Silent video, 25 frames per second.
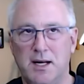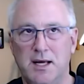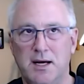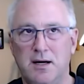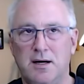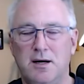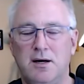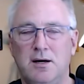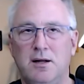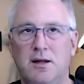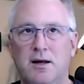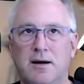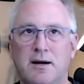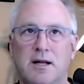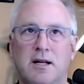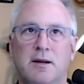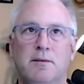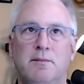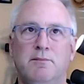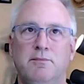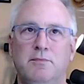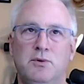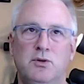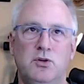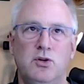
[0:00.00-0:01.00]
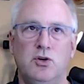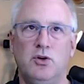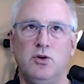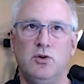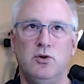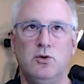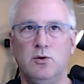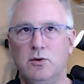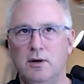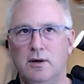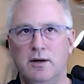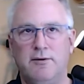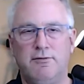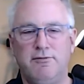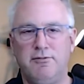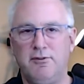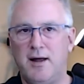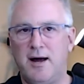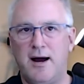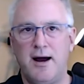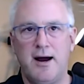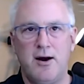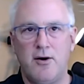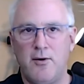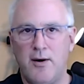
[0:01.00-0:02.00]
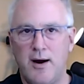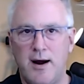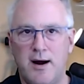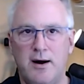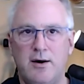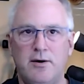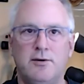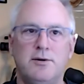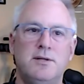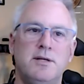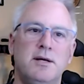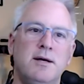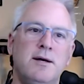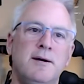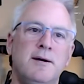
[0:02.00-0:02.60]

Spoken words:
Hill. I'm gonna do a fly around